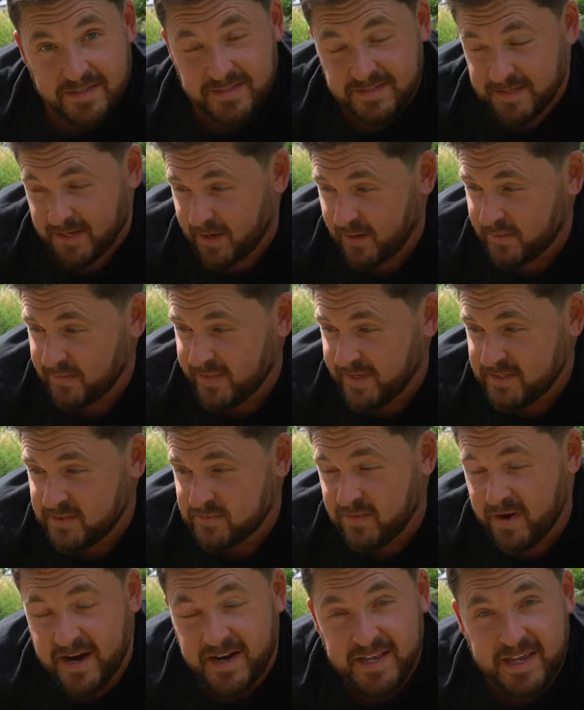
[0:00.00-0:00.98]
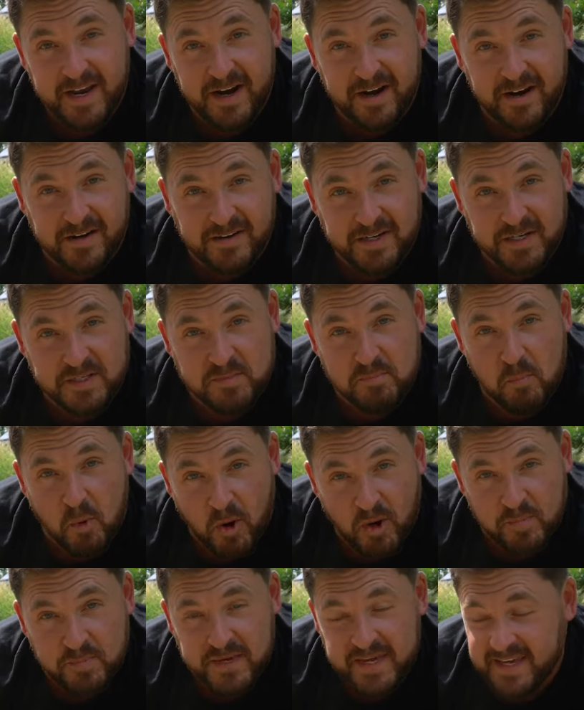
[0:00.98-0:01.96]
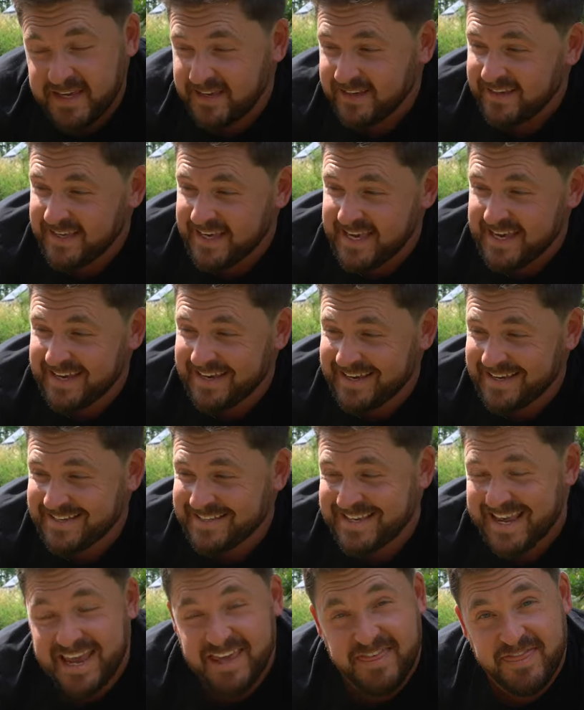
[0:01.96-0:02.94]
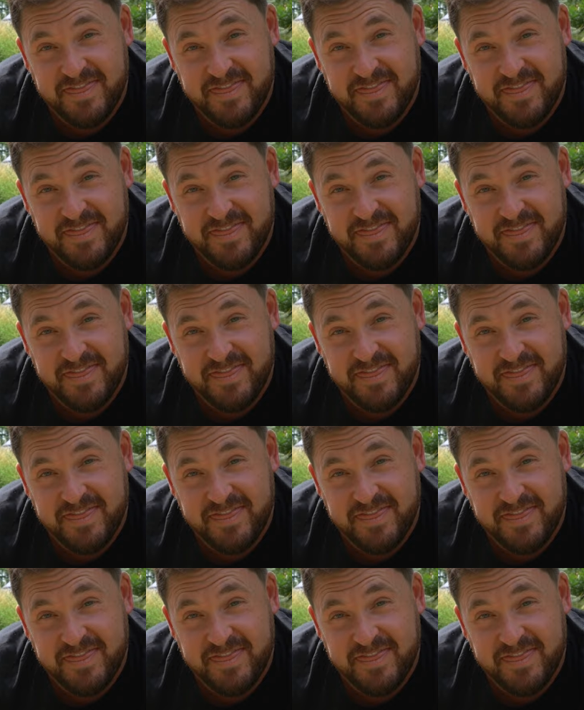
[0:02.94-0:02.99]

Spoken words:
So this right here is Morby. He is a